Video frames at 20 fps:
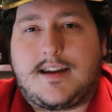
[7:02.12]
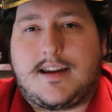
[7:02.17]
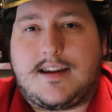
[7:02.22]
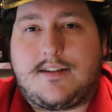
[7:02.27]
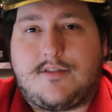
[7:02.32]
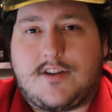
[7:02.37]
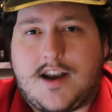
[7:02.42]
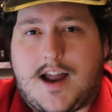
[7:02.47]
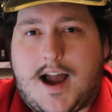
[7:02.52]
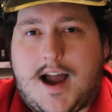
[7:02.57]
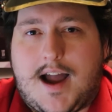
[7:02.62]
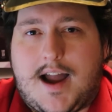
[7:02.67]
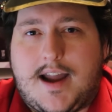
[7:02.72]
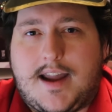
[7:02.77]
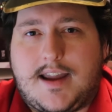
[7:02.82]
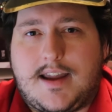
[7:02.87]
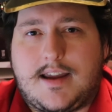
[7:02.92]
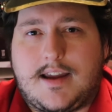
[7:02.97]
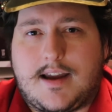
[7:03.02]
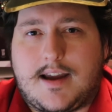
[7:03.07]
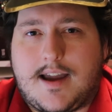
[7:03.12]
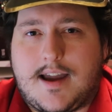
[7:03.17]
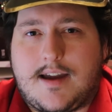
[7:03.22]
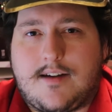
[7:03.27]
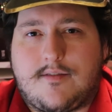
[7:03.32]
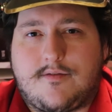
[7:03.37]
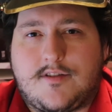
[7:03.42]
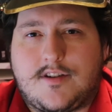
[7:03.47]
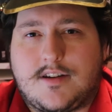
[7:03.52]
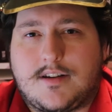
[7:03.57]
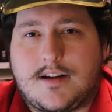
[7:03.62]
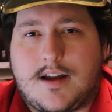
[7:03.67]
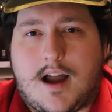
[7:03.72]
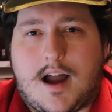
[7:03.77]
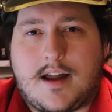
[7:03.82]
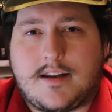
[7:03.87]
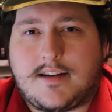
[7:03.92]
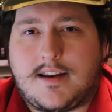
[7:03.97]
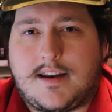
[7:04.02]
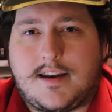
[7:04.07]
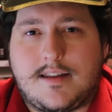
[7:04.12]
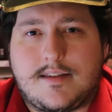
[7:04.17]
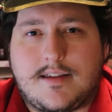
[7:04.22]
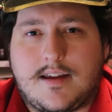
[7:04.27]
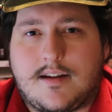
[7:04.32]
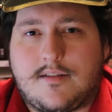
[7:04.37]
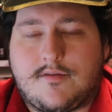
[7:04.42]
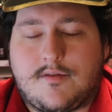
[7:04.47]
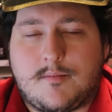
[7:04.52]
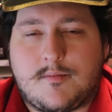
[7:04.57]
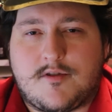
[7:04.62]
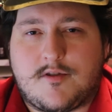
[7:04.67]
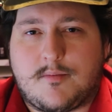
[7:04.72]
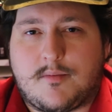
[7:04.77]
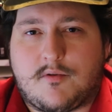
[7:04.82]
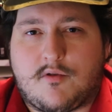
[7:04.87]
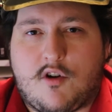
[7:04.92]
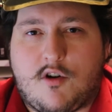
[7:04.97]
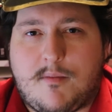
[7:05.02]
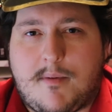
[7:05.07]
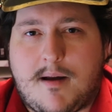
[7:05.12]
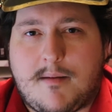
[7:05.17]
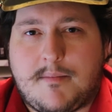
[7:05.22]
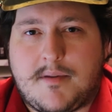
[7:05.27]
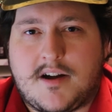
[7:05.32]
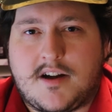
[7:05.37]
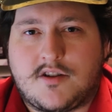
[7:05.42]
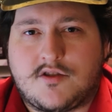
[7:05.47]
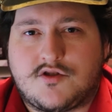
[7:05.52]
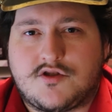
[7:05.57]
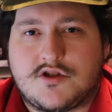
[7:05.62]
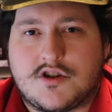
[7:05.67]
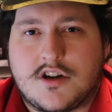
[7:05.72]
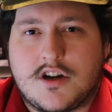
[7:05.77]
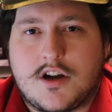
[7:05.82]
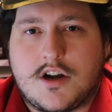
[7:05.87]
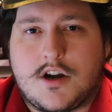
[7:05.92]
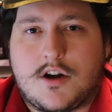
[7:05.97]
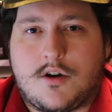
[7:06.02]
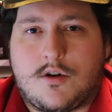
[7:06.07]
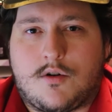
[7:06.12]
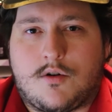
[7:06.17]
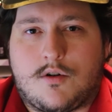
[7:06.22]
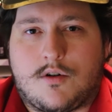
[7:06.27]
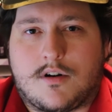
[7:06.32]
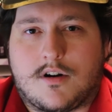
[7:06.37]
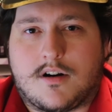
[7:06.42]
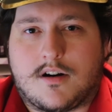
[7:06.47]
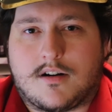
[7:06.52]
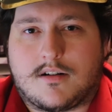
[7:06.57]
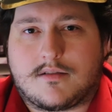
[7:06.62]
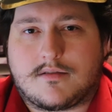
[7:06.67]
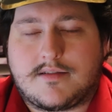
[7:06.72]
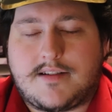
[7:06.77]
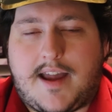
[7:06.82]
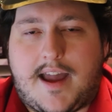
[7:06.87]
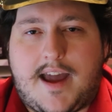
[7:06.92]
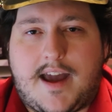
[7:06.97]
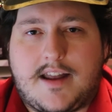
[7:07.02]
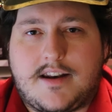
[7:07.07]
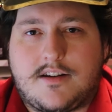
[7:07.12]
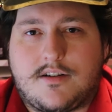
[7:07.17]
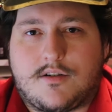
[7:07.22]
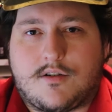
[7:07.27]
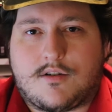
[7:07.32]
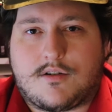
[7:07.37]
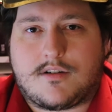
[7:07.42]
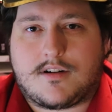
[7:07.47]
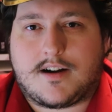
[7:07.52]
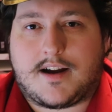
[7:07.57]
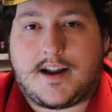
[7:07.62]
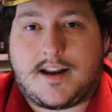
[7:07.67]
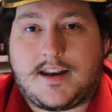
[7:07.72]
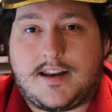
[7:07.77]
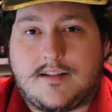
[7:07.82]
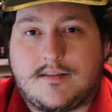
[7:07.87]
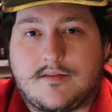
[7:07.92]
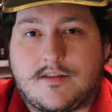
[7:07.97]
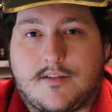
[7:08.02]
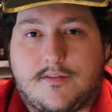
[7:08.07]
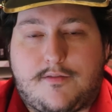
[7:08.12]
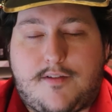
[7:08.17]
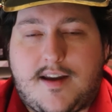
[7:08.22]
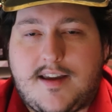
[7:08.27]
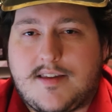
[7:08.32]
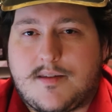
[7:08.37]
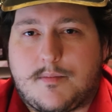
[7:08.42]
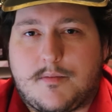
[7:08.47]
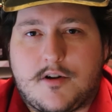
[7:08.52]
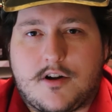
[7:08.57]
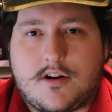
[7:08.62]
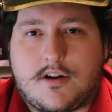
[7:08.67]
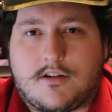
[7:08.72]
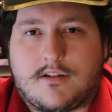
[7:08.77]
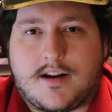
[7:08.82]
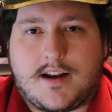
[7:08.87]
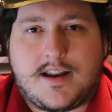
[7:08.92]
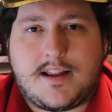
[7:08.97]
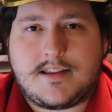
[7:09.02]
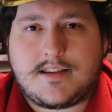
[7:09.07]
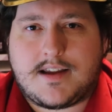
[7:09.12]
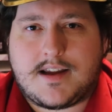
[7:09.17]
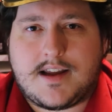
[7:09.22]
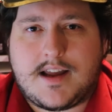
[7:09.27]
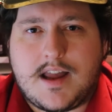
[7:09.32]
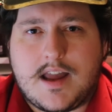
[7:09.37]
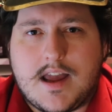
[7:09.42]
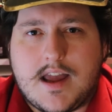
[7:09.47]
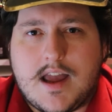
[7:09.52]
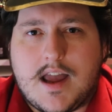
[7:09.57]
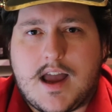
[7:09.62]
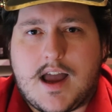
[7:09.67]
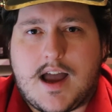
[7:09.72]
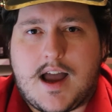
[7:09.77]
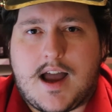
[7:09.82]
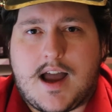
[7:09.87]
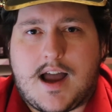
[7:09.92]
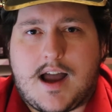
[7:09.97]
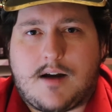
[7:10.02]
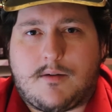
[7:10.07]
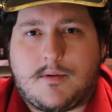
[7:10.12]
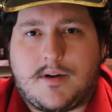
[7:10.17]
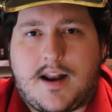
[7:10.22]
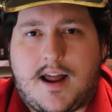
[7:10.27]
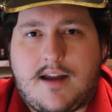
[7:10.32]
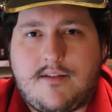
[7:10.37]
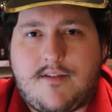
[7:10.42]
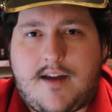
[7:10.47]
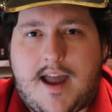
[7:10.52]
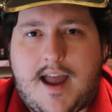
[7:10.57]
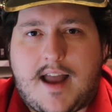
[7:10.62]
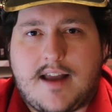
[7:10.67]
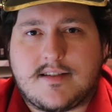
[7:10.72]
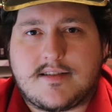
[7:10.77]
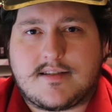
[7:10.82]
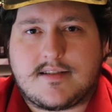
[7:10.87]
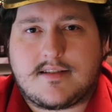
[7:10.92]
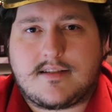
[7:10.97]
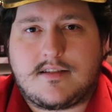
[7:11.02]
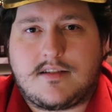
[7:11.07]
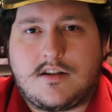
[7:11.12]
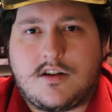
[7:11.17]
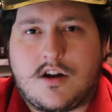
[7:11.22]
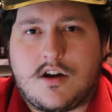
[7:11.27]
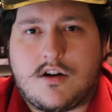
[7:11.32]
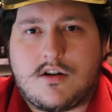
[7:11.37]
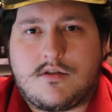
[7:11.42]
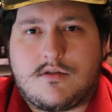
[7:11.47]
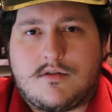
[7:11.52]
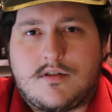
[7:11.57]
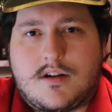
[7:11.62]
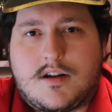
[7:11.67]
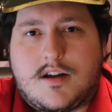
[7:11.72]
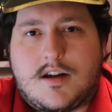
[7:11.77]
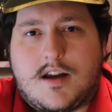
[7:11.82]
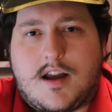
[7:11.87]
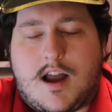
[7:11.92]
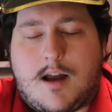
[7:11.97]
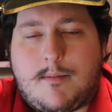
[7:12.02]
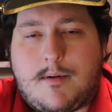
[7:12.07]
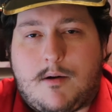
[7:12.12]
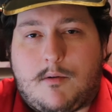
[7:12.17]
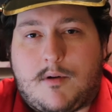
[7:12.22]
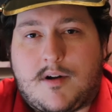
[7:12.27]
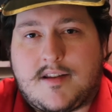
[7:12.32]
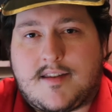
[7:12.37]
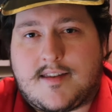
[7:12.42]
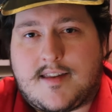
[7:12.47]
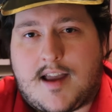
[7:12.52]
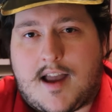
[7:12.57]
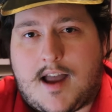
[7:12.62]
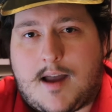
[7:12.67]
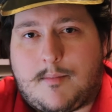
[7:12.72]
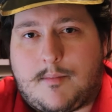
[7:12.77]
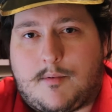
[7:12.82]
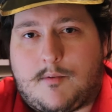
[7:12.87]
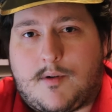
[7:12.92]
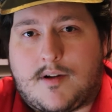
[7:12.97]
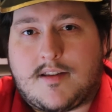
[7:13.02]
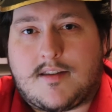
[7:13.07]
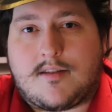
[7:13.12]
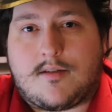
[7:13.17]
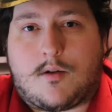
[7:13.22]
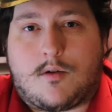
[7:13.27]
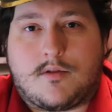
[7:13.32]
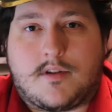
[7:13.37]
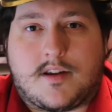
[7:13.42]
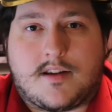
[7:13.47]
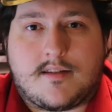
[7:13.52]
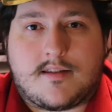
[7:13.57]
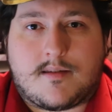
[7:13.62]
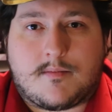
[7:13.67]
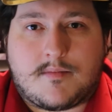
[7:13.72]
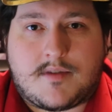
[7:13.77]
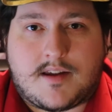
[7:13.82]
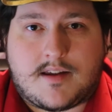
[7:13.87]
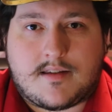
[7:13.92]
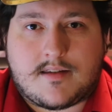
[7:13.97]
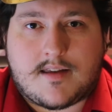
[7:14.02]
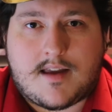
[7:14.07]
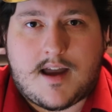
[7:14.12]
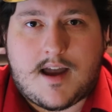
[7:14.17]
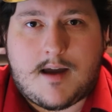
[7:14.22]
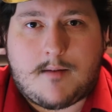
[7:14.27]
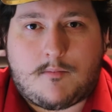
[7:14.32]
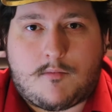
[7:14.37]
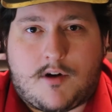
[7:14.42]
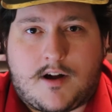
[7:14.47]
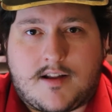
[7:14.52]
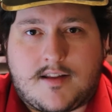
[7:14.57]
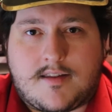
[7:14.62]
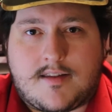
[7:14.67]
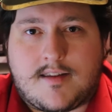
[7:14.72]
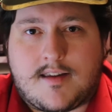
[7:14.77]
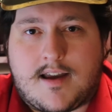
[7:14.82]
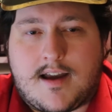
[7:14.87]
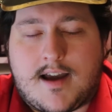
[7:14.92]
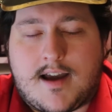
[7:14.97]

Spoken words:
Even I haven't gotten anything from Super Robot Punch or Ted or the Facebook or anything. When I've asked, you know, about what's up, what's holding some things up, what's